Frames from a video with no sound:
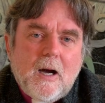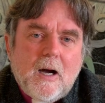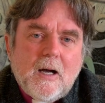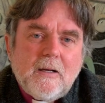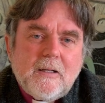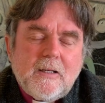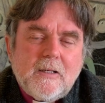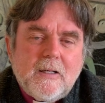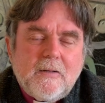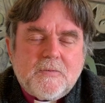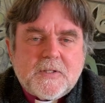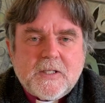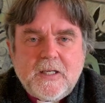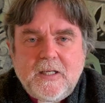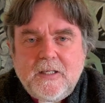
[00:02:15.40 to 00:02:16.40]
I have
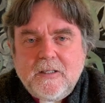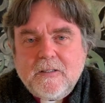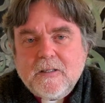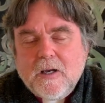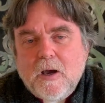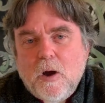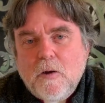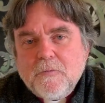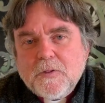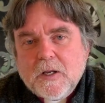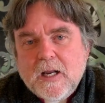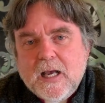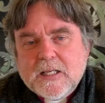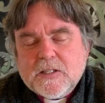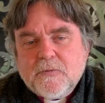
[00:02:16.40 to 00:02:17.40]
seen over the
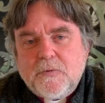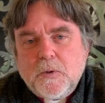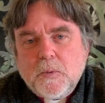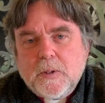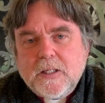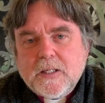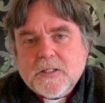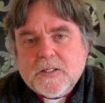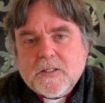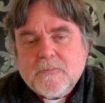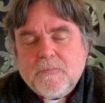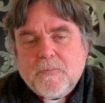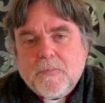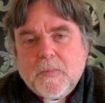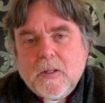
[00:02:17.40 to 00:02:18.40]
last few weeks
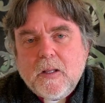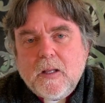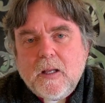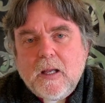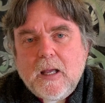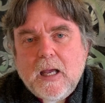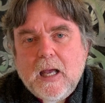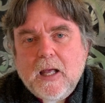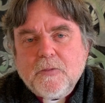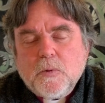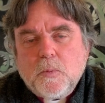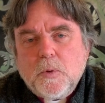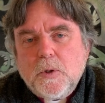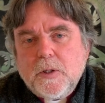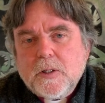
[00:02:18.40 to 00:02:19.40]
uh, the
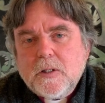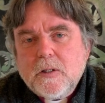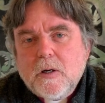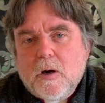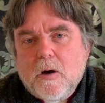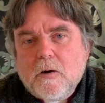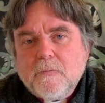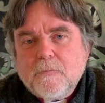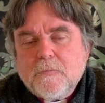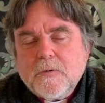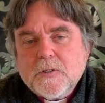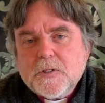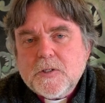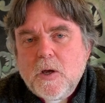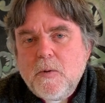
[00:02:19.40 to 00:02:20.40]
work of
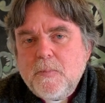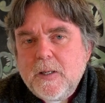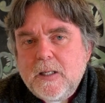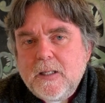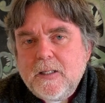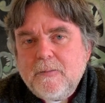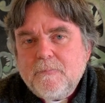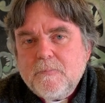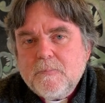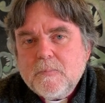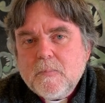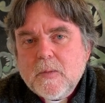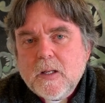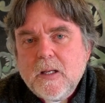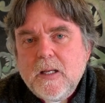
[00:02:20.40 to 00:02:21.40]
so many
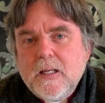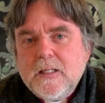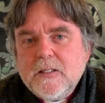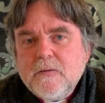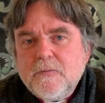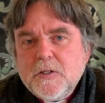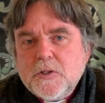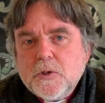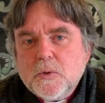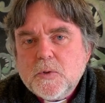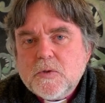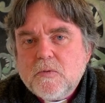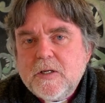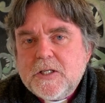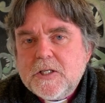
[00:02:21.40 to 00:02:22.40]

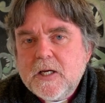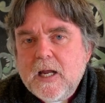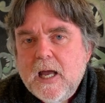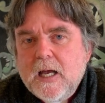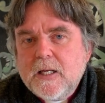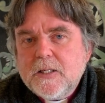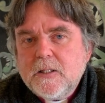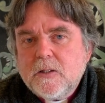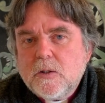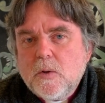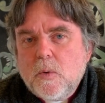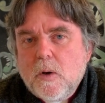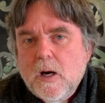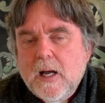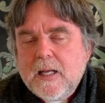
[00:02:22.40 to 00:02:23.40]
individuals reaching out in
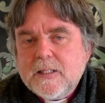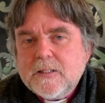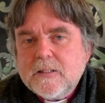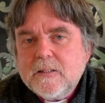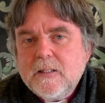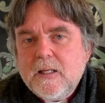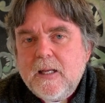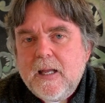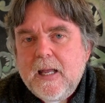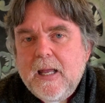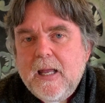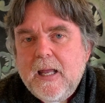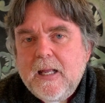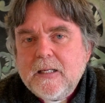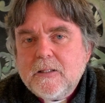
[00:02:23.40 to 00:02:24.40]
quiet
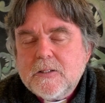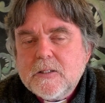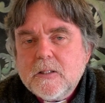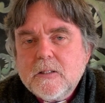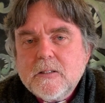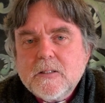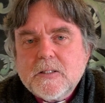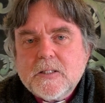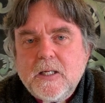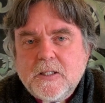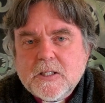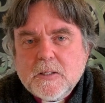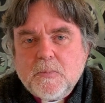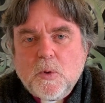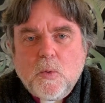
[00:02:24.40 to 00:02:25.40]
and
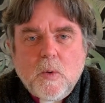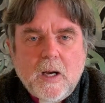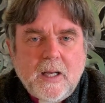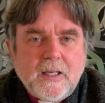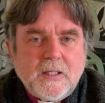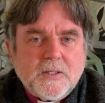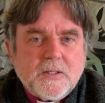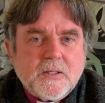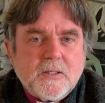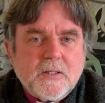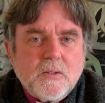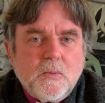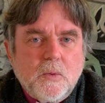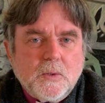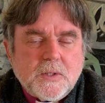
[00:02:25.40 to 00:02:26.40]
sensible ways
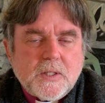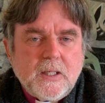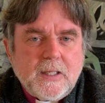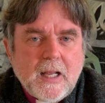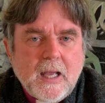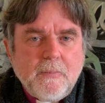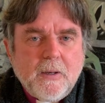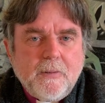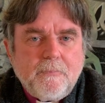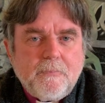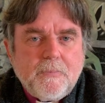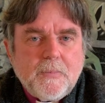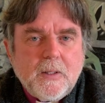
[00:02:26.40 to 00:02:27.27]
towards their neighbour.